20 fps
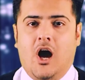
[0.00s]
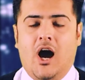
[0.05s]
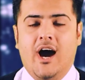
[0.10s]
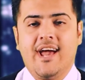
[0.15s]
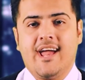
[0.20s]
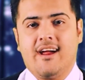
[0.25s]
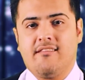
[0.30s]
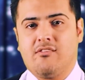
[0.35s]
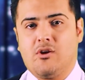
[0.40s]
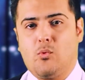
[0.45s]

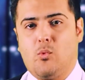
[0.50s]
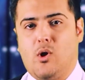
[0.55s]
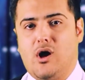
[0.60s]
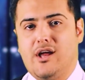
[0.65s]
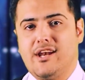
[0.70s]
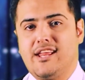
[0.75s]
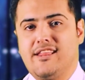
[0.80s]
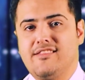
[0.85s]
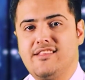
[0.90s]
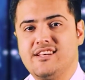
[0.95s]
Hi
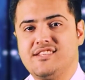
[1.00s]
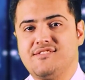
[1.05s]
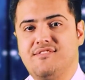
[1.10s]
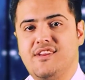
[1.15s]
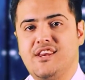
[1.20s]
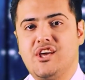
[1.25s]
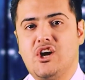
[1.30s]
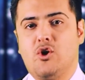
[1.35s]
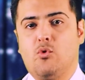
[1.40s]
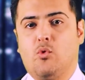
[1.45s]
everyone, in this
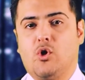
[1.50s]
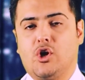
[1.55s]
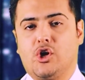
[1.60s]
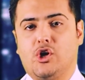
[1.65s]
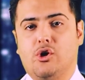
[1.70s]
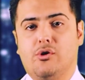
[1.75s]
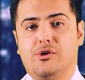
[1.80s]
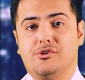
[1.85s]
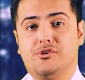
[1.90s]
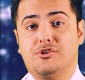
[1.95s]
video we're
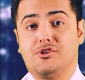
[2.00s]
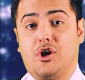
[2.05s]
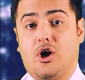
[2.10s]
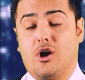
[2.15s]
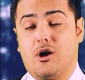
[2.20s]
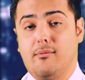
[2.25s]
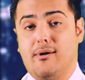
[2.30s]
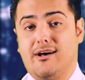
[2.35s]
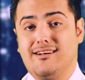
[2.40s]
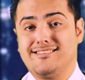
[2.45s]
going to
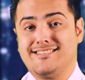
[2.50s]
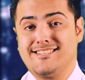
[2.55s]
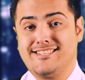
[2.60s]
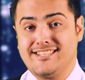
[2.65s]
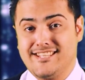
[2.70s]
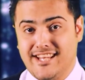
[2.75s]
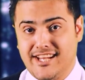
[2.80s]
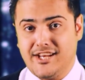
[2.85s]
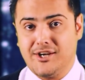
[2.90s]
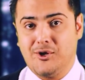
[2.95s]
talk about
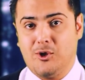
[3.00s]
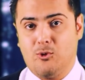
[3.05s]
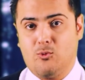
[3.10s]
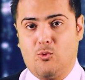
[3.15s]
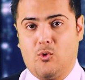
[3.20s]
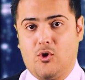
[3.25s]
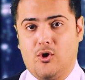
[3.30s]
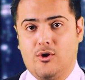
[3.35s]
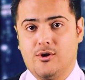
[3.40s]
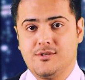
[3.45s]
signal
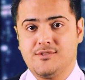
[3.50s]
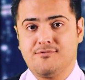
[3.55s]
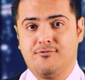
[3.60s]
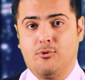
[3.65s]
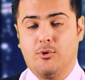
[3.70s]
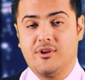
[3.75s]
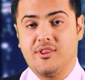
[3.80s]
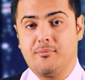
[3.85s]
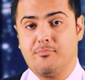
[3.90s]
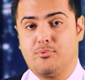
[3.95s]
words
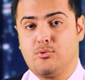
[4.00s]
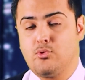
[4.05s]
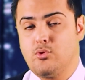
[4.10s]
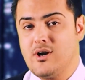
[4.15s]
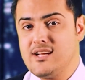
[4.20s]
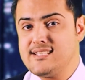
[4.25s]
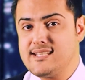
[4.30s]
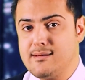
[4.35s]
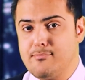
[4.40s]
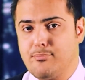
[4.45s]
for the
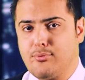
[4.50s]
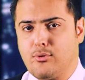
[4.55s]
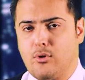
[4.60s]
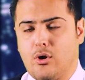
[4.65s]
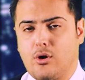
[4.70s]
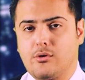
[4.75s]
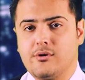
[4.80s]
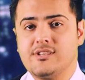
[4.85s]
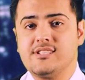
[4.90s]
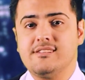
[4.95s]
present
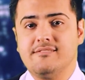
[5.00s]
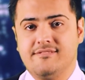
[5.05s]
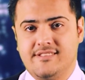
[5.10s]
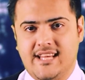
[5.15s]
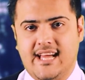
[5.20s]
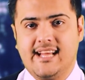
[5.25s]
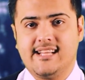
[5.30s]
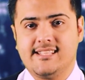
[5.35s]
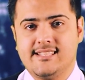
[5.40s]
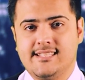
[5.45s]
progressive
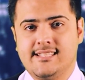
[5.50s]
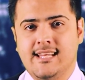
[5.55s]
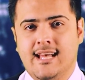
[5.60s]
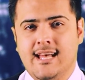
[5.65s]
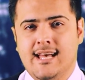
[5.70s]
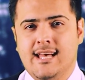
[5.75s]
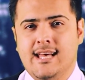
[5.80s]
tense.